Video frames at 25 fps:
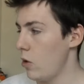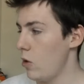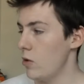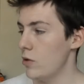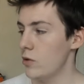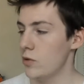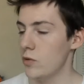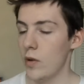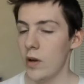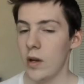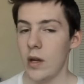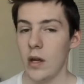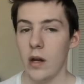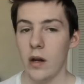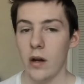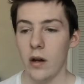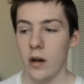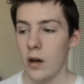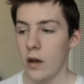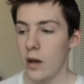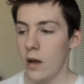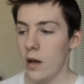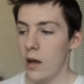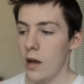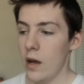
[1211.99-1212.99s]
the hose right
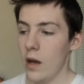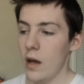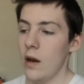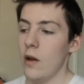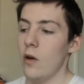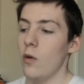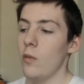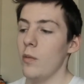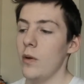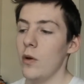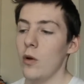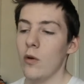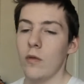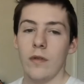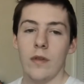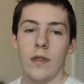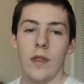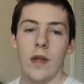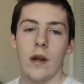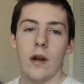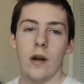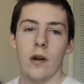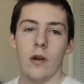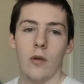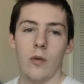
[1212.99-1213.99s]
here and it'll be over
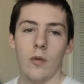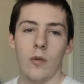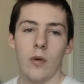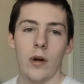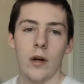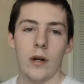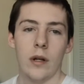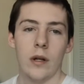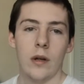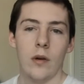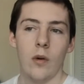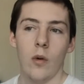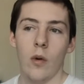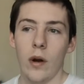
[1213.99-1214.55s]
there and it'll work.